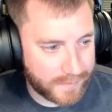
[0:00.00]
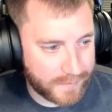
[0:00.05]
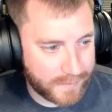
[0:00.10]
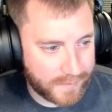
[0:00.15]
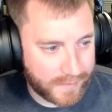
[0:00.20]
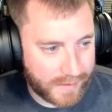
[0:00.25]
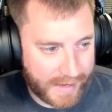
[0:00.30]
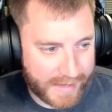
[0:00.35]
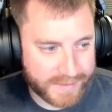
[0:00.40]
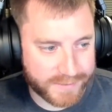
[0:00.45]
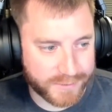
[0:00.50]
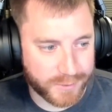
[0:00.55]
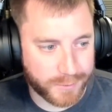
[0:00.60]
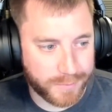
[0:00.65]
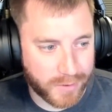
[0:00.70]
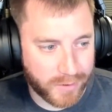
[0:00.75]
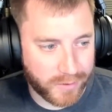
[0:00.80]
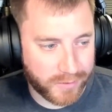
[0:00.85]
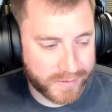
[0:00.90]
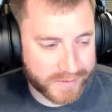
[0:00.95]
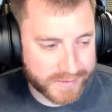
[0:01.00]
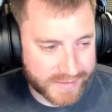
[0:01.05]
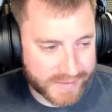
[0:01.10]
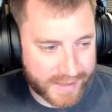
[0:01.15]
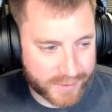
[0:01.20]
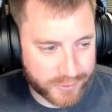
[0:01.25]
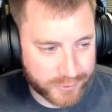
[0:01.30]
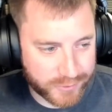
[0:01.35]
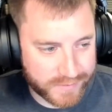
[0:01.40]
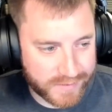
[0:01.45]
Hazelburn is
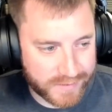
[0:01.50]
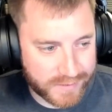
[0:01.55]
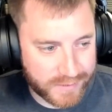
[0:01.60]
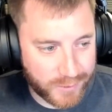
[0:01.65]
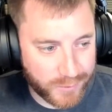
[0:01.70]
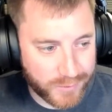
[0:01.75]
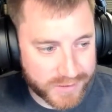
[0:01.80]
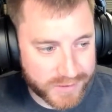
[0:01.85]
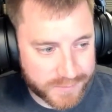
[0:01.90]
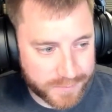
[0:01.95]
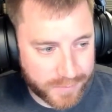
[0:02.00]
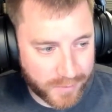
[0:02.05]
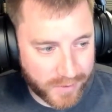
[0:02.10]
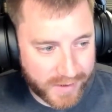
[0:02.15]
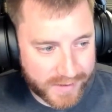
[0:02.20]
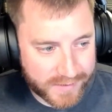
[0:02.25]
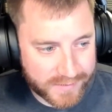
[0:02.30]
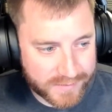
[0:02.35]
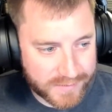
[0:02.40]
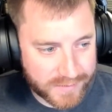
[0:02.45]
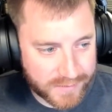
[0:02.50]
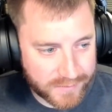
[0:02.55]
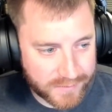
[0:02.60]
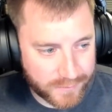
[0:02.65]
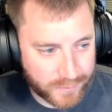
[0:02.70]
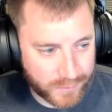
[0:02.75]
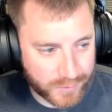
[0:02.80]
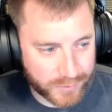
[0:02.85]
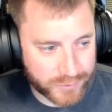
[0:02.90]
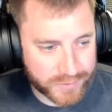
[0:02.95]
actually the newest brand,
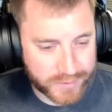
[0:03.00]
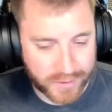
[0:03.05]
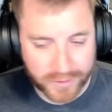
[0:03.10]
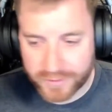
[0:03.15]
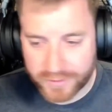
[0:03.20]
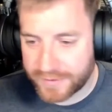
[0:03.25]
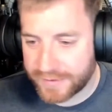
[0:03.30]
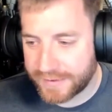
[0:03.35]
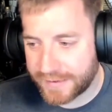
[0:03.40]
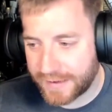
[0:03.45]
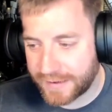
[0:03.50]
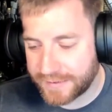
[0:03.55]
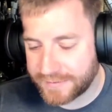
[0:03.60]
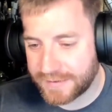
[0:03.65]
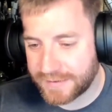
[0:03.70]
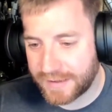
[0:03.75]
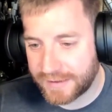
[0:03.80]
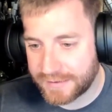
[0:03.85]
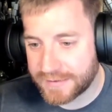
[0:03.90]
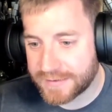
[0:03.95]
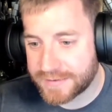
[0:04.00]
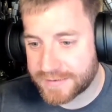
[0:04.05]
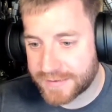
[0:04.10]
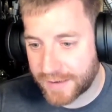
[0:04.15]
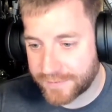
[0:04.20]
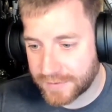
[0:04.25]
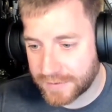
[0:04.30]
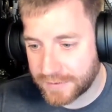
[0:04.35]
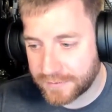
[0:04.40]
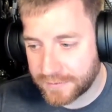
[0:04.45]
which started in
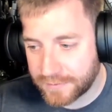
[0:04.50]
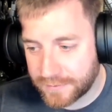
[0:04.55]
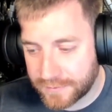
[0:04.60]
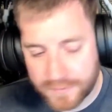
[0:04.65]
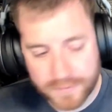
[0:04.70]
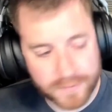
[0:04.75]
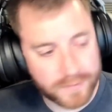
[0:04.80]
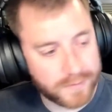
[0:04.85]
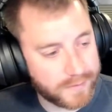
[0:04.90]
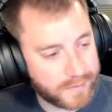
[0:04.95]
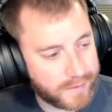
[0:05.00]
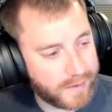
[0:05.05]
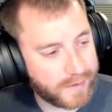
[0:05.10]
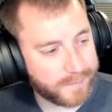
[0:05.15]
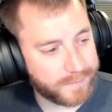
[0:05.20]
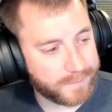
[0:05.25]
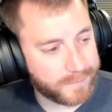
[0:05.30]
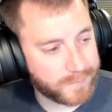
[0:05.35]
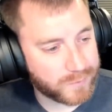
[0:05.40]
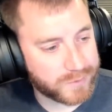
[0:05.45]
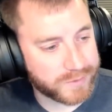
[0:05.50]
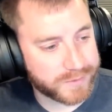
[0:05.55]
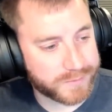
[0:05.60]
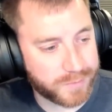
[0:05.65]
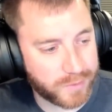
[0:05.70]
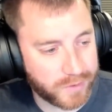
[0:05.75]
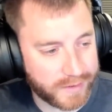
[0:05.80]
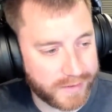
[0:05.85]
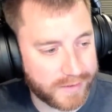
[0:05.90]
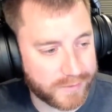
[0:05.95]
1997, which is
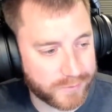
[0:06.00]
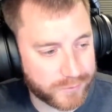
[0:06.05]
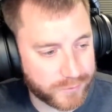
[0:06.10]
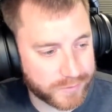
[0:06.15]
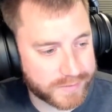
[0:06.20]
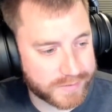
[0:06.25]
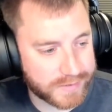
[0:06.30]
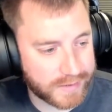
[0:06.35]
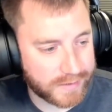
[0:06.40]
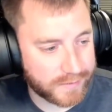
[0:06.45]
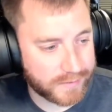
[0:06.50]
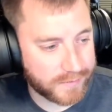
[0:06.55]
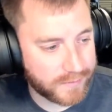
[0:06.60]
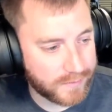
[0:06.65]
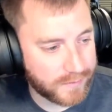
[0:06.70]
pretty interesting.